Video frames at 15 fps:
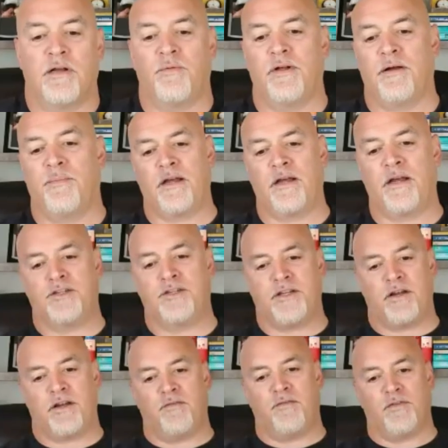going to
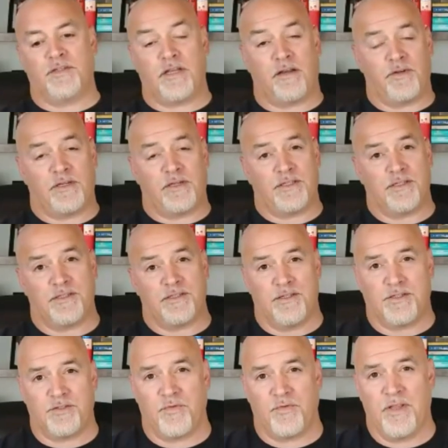unshare here for a second because
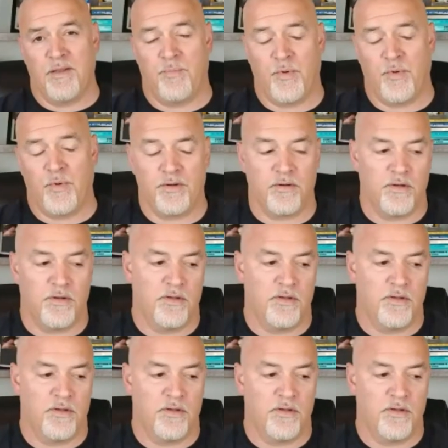this is really important.